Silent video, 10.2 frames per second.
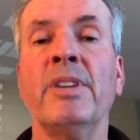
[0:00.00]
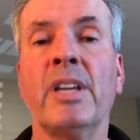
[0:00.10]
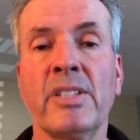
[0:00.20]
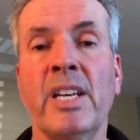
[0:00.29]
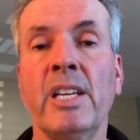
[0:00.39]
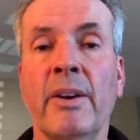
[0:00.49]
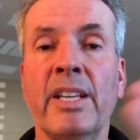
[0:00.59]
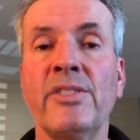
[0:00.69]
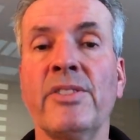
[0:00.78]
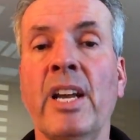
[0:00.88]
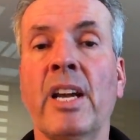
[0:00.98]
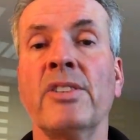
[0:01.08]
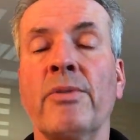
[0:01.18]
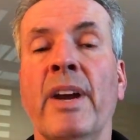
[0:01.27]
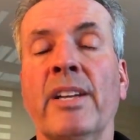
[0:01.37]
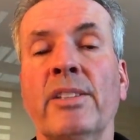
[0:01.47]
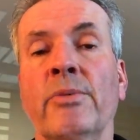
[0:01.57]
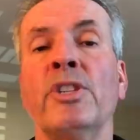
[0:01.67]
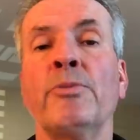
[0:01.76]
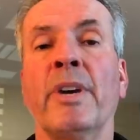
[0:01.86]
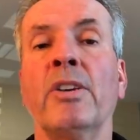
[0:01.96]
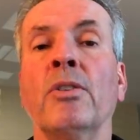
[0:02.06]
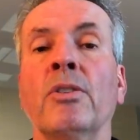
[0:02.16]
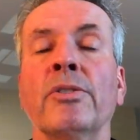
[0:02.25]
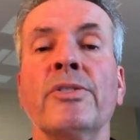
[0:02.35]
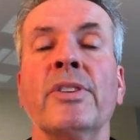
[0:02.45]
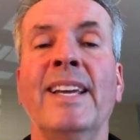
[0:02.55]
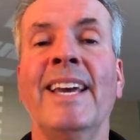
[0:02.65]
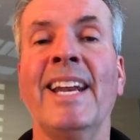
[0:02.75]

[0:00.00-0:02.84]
because I know I can stay on track to reach my goals.